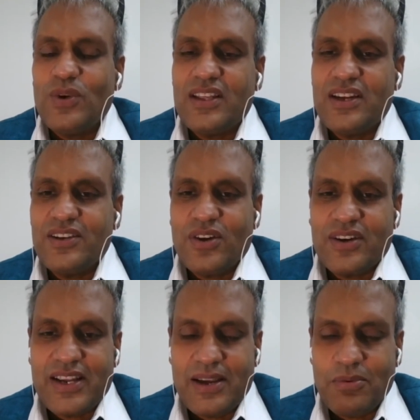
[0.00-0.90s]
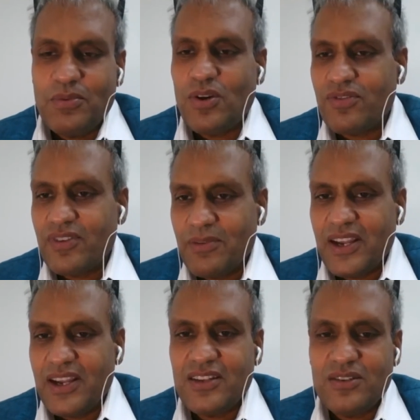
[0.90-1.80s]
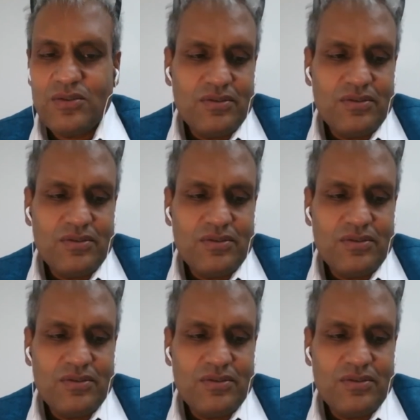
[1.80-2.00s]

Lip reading: If you are capable of repaying the loan,